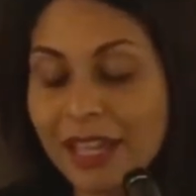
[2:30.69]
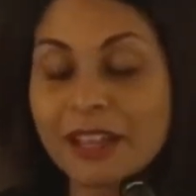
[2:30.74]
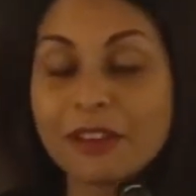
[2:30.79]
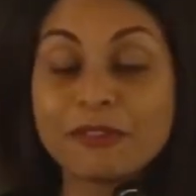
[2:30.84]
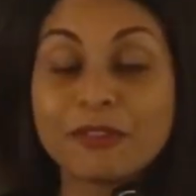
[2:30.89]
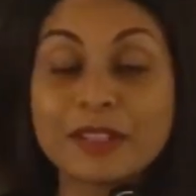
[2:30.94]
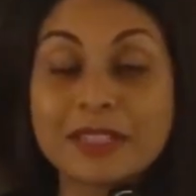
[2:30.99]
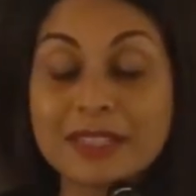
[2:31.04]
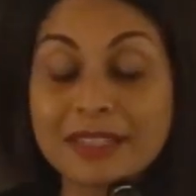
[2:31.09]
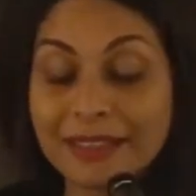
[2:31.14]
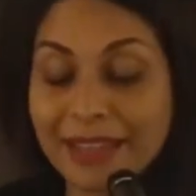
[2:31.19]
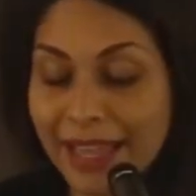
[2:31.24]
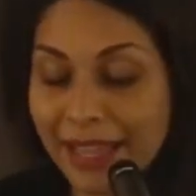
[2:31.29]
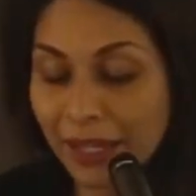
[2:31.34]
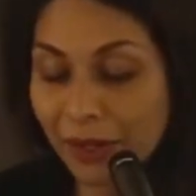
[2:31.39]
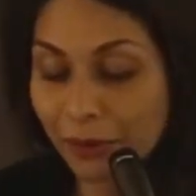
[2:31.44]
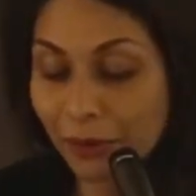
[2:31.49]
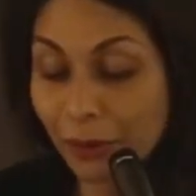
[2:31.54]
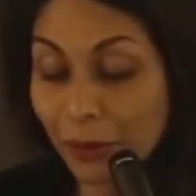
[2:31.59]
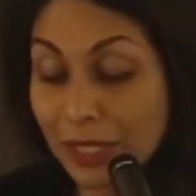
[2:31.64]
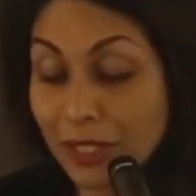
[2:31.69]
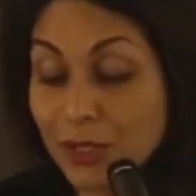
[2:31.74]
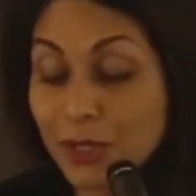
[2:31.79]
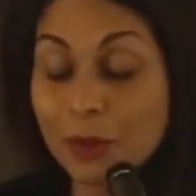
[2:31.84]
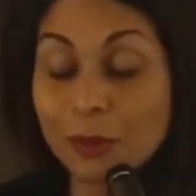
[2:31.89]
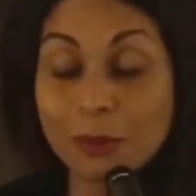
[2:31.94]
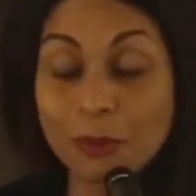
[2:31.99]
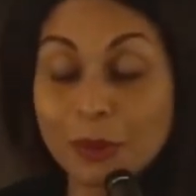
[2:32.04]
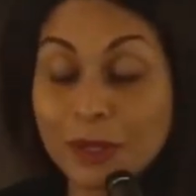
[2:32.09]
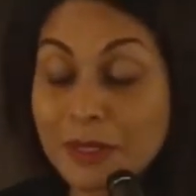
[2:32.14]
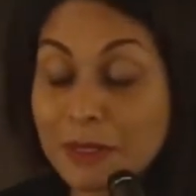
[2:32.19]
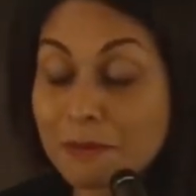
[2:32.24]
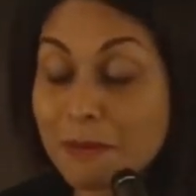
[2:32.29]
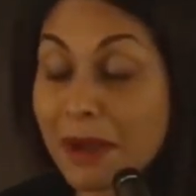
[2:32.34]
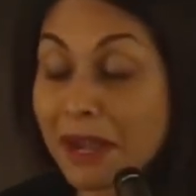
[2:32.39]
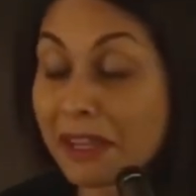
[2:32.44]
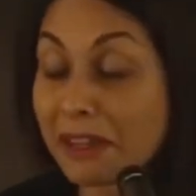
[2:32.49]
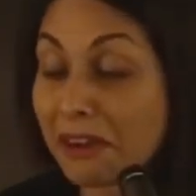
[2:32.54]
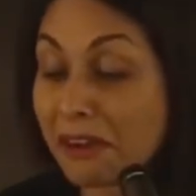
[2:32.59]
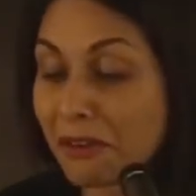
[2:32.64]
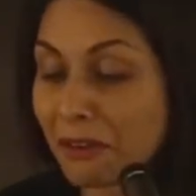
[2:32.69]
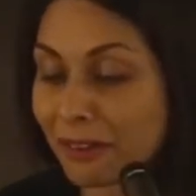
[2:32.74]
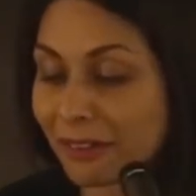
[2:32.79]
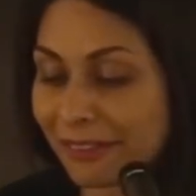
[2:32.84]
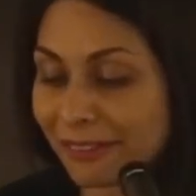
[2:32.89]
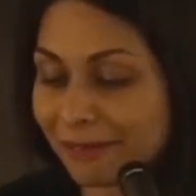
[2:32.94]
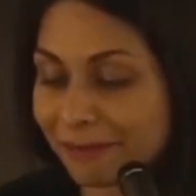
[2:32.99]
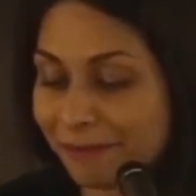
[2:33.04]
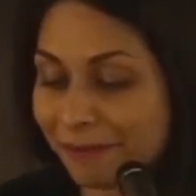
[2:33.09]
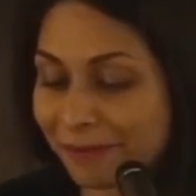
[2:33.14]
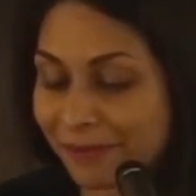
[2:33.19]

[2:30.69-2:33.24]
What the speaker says: if its language was my own?